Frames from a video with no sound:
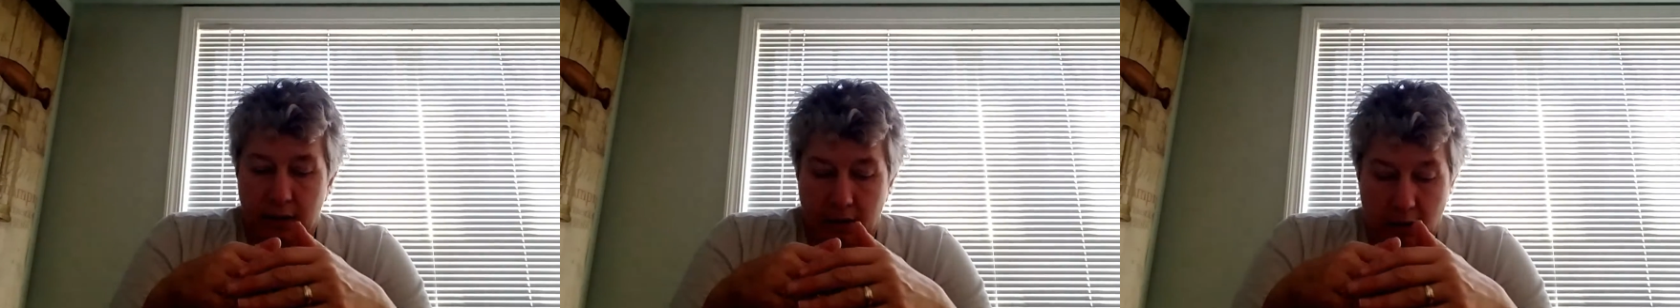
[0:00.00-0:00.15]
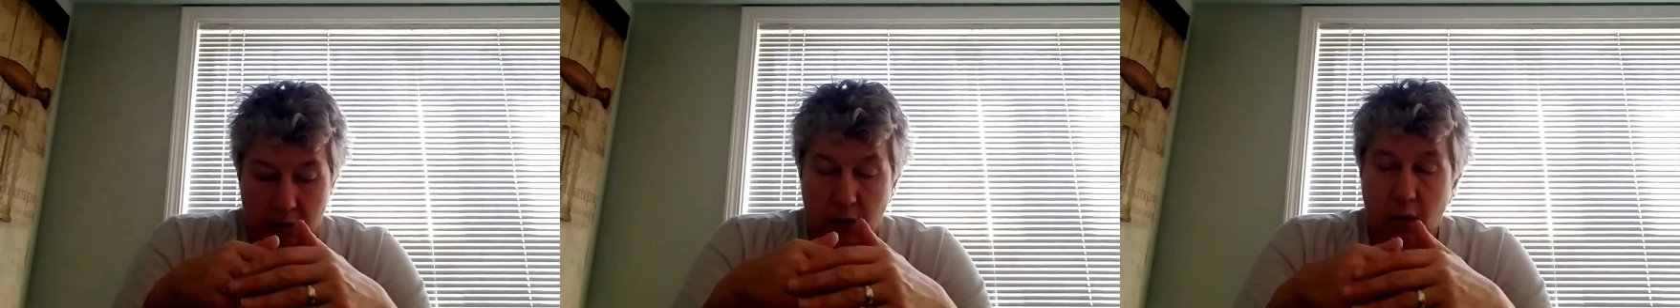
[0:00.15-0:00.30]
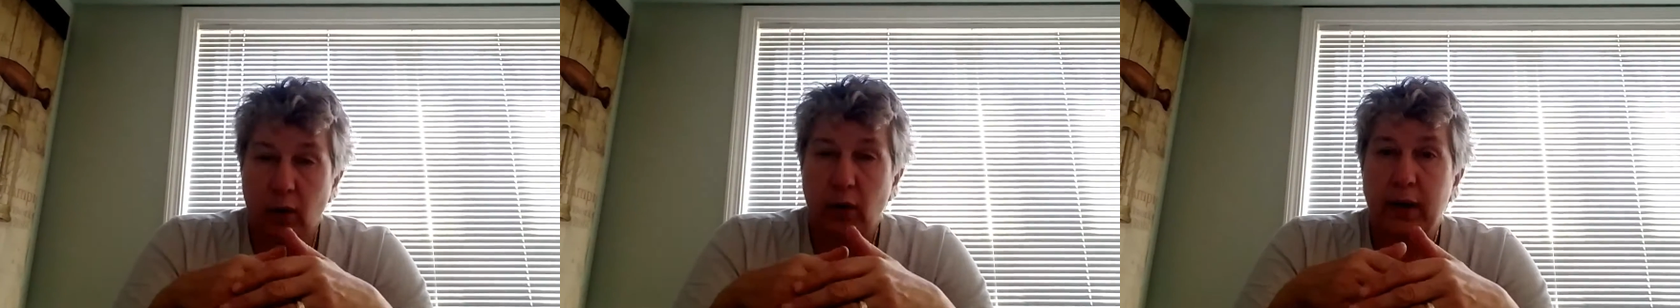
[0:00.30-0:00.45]

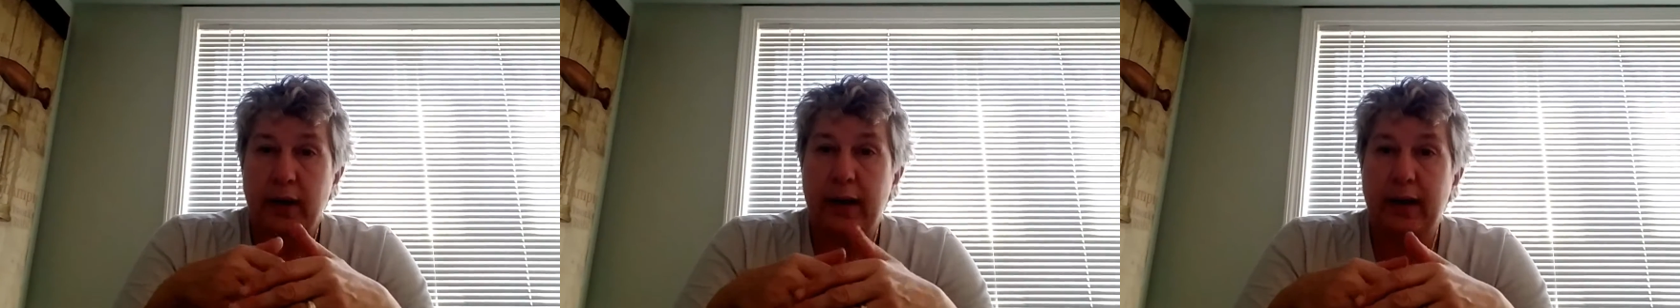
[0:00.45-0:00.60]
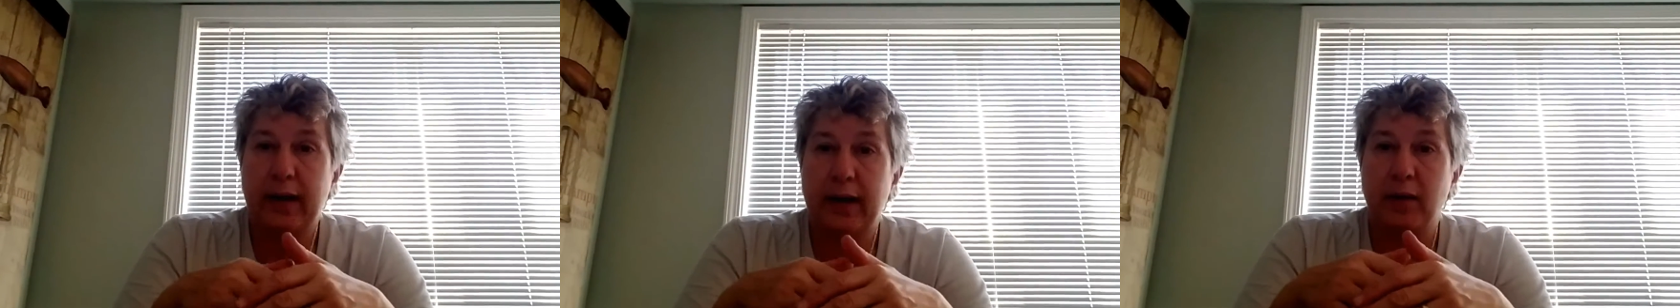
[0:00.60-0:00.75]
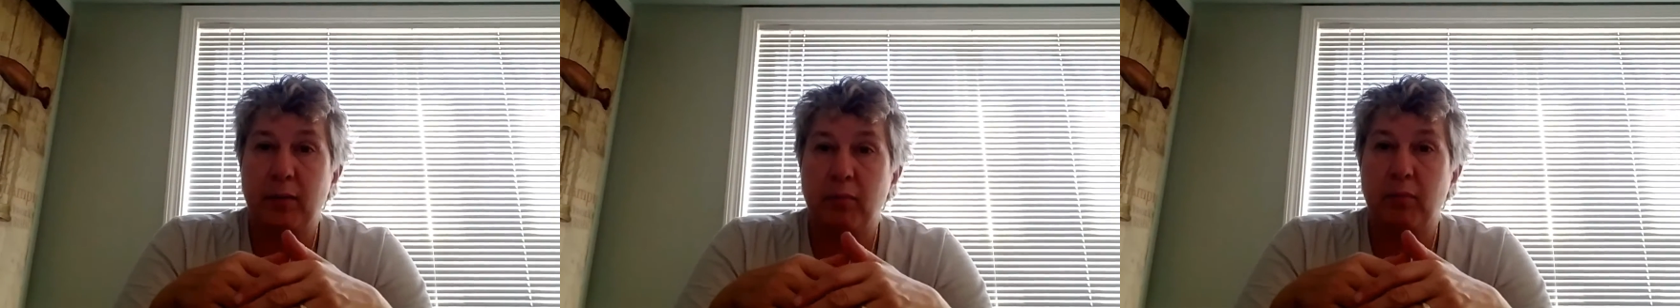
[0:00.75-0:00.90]
go
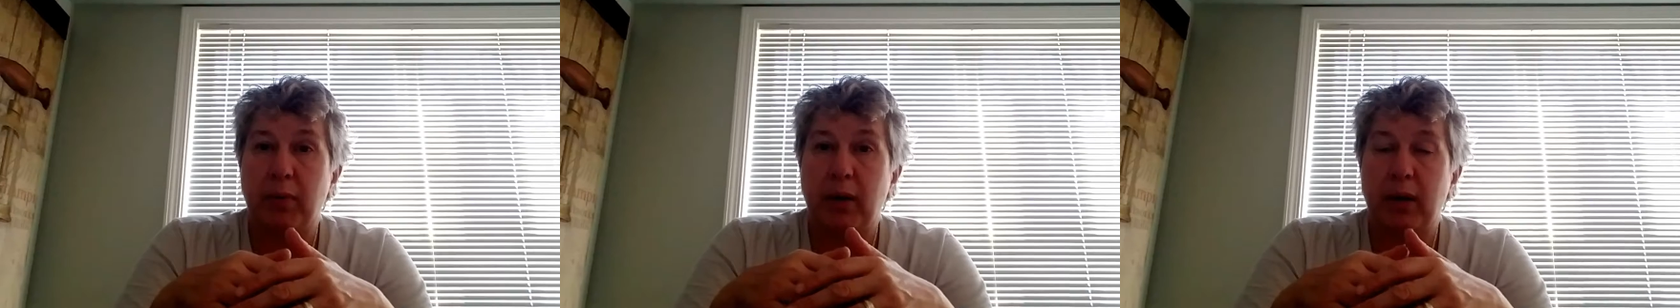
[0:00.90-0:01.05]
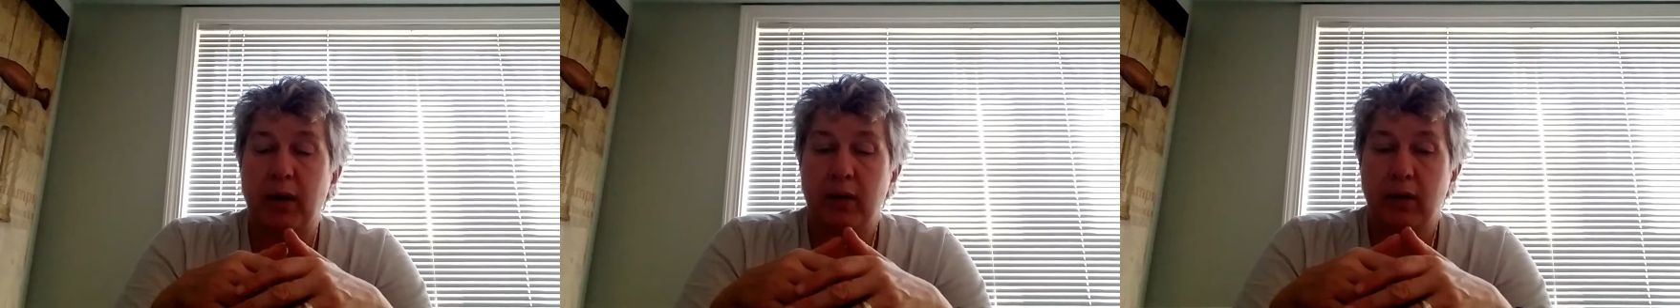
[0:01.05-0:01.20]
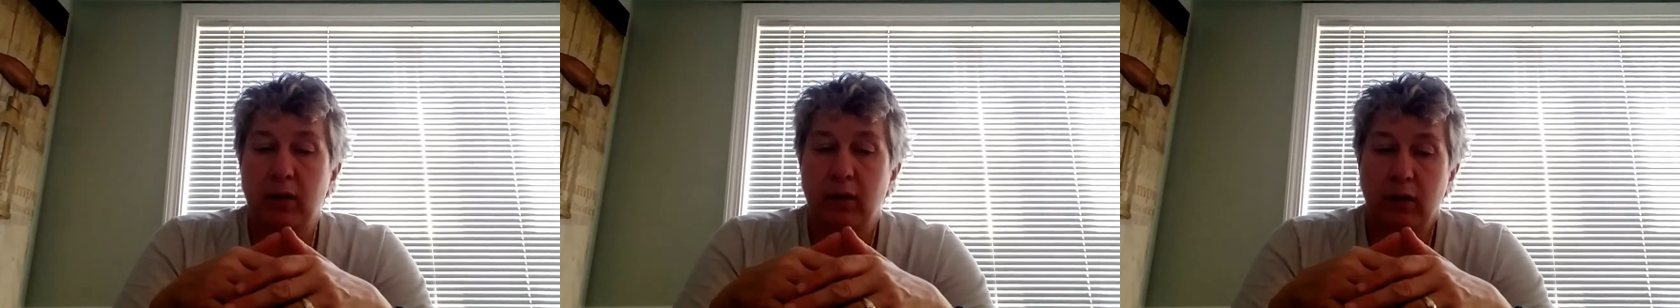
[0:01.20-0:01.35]
ahead and
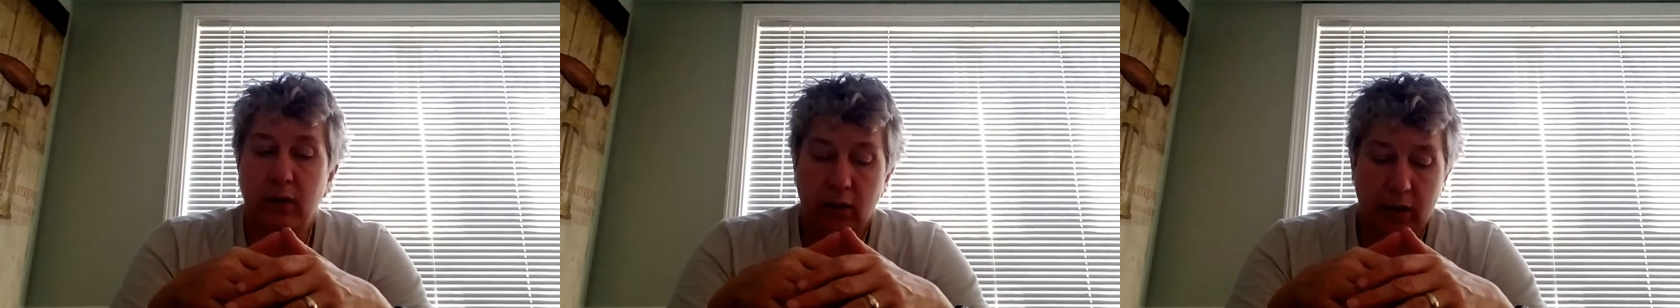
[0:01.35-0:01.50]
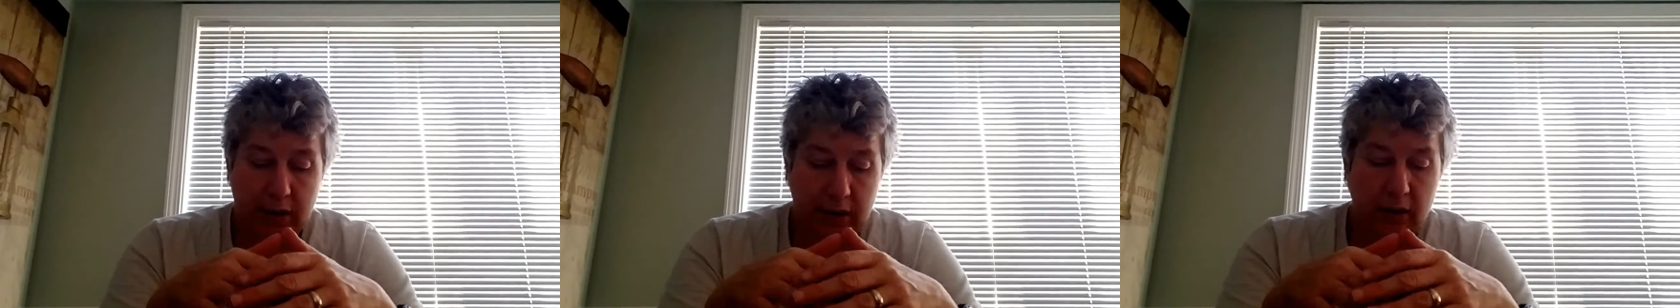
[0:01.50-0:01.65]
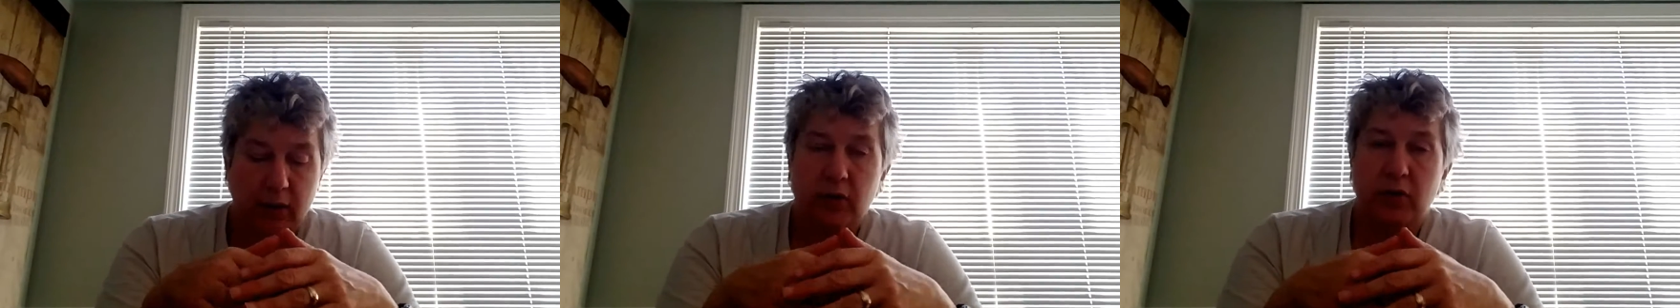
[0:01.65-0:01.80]

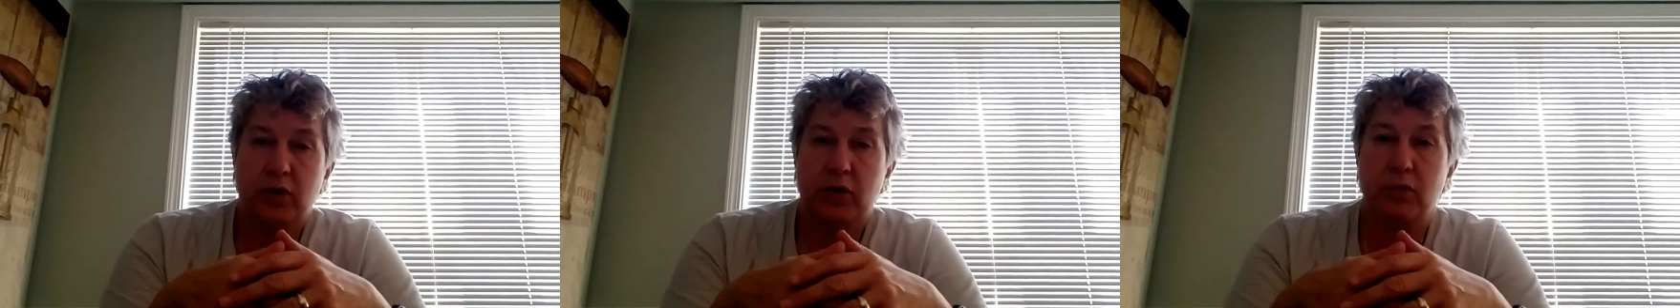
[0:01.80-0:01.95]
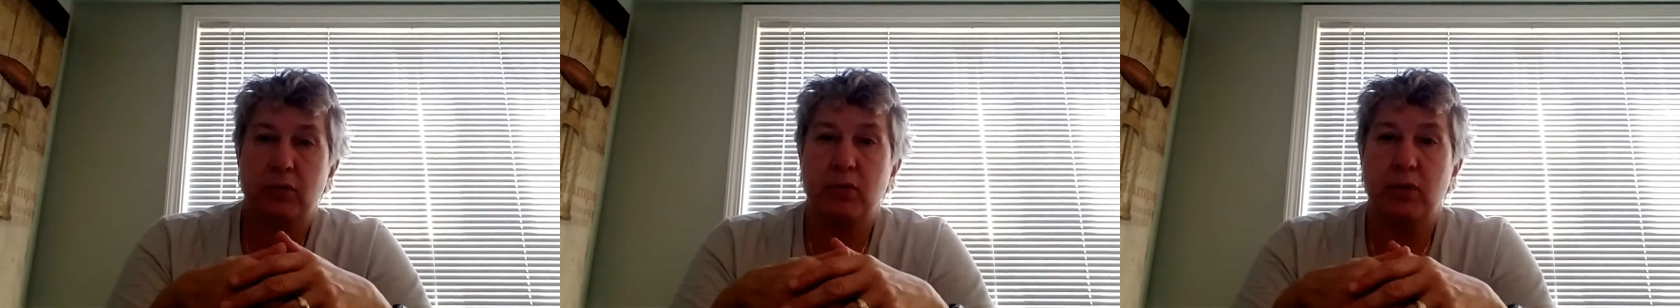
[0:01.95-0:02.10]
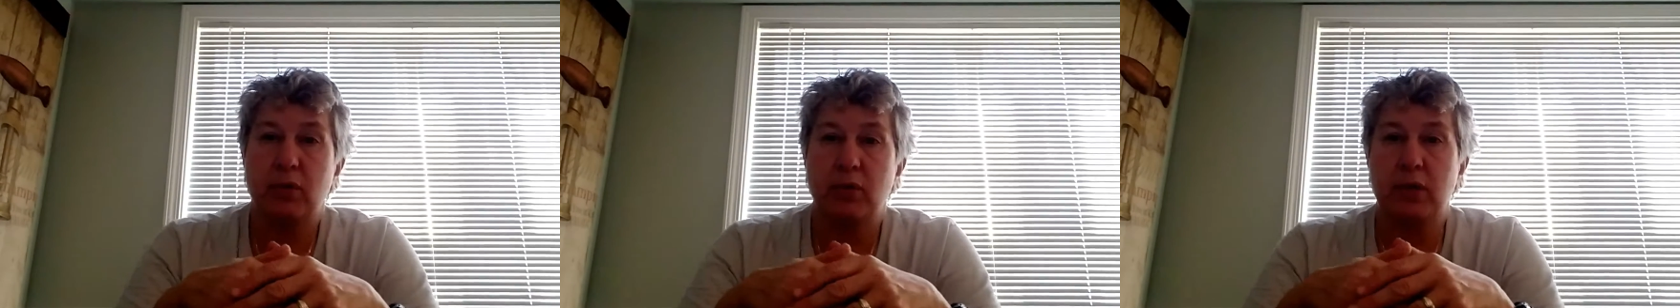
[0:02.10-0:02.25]
look
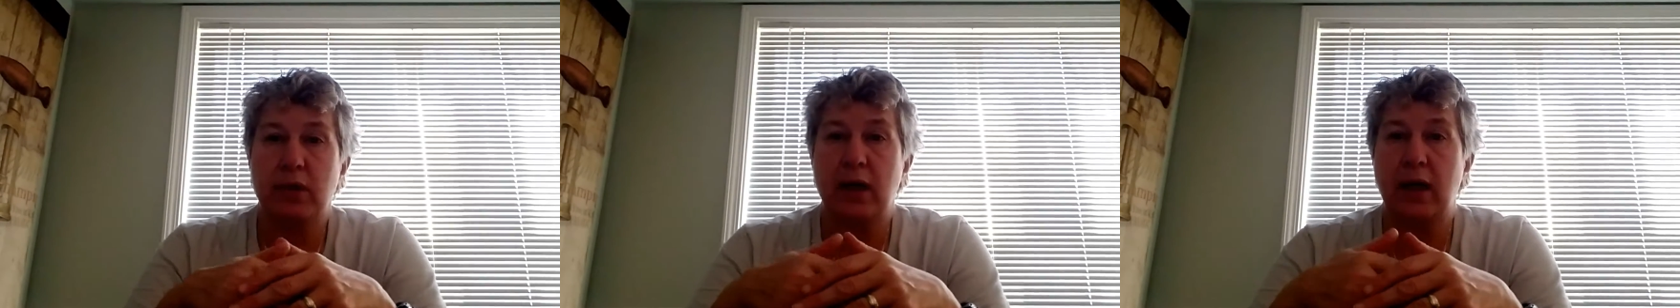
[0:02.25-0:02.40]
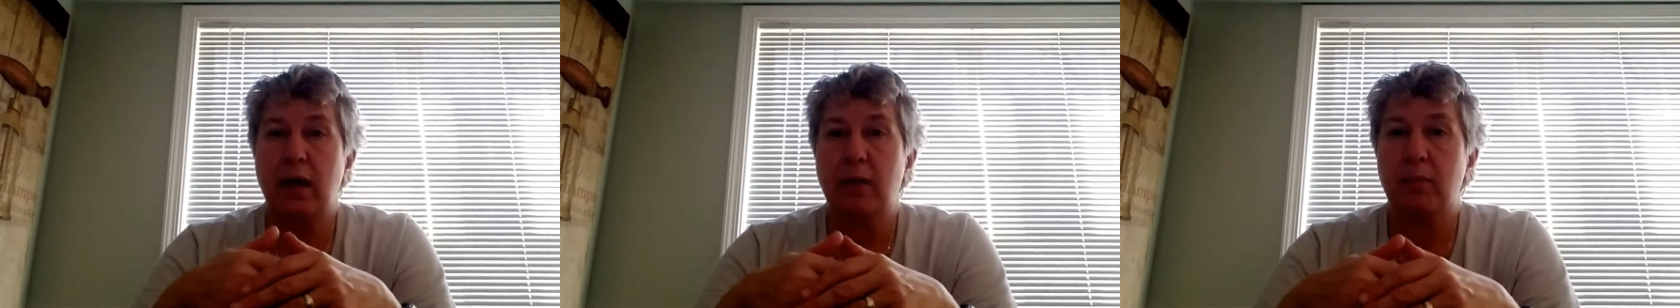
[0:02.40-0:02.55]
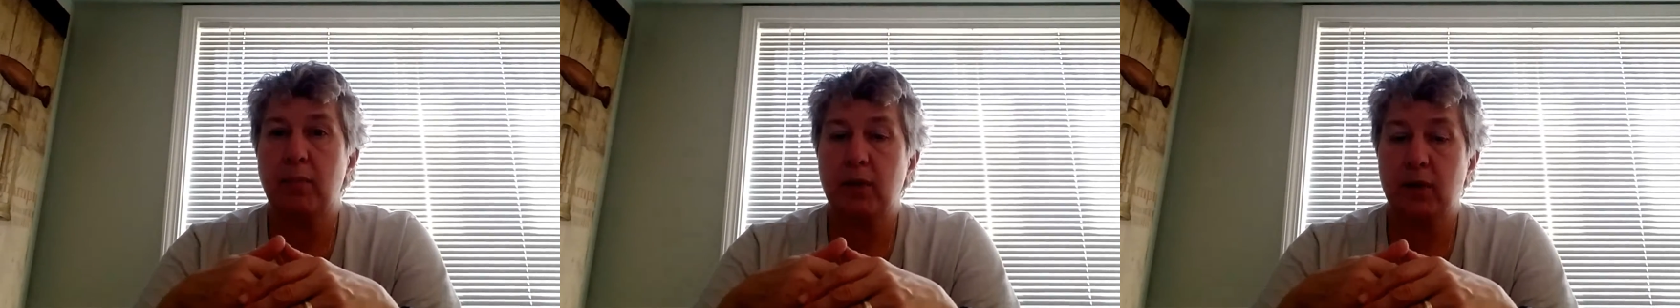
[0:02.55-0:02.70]
into those
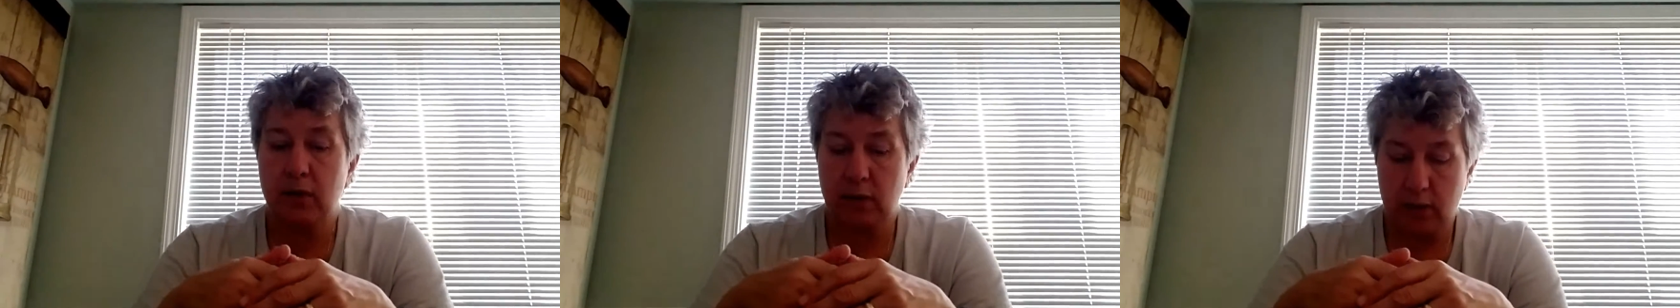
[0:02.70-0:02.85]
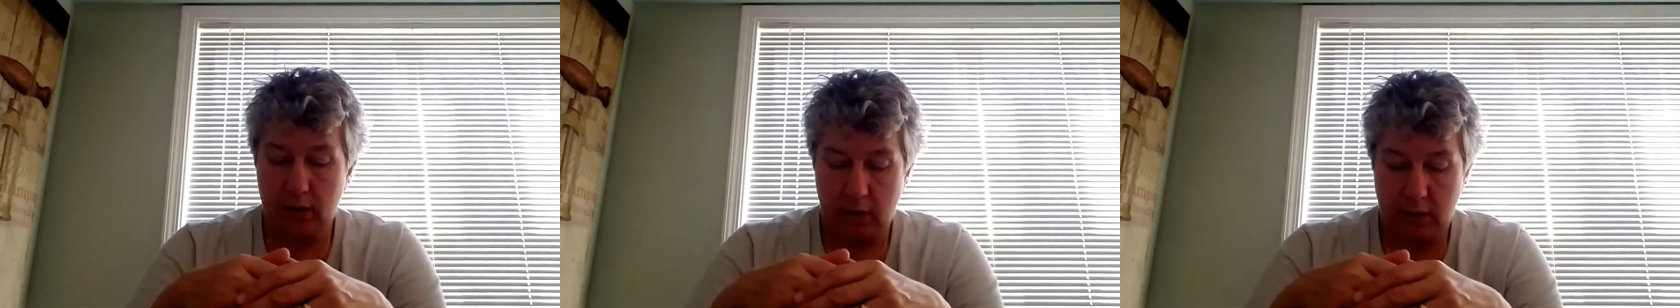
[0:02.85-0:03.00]
hammocks,